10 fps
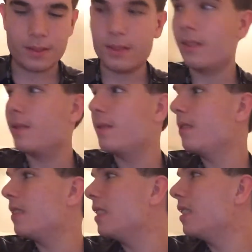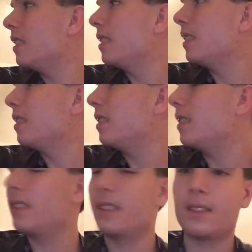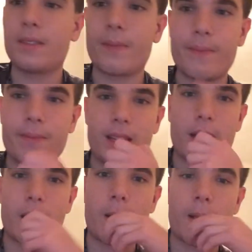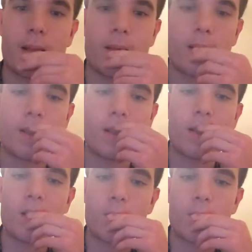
Yeah, exactly, because I don't get it.